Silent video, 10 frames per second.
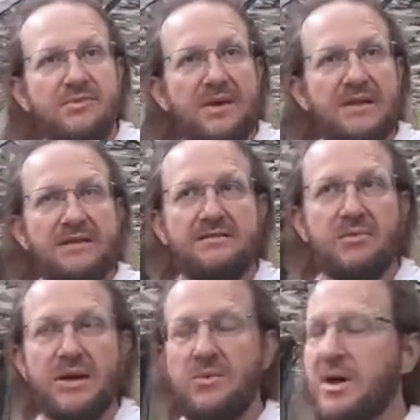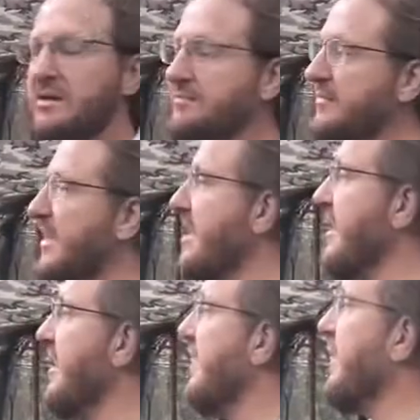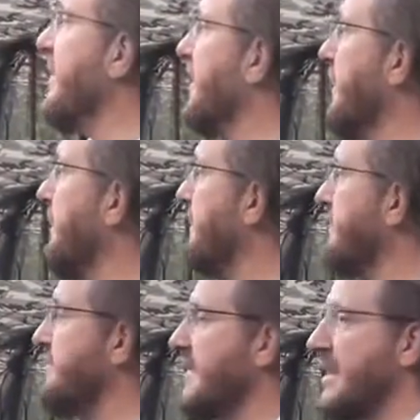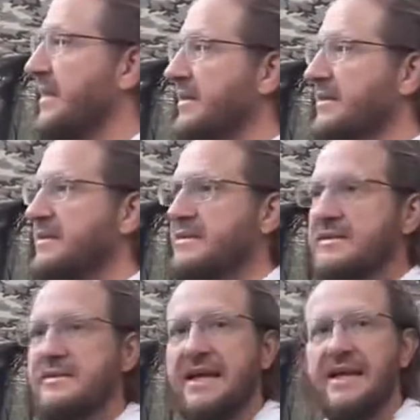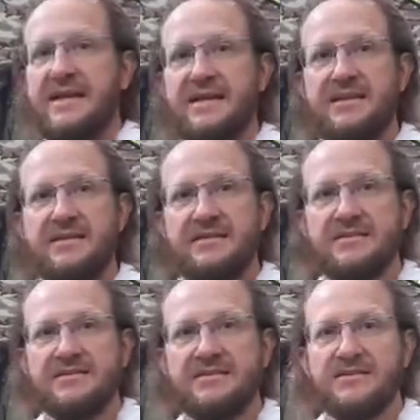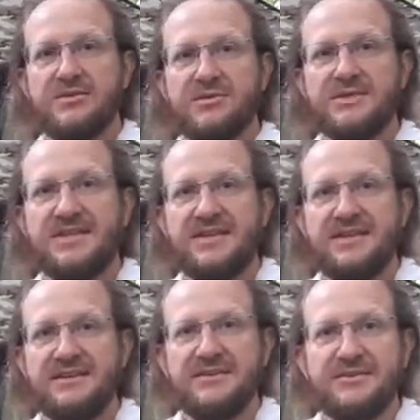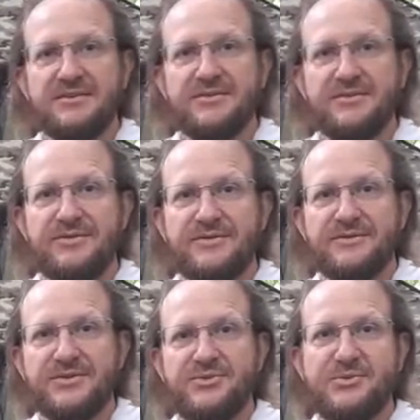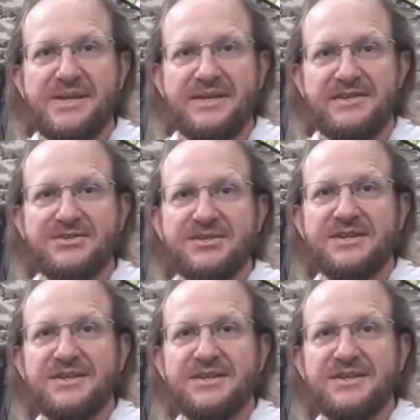2021, um, day 13 of 2 weeks.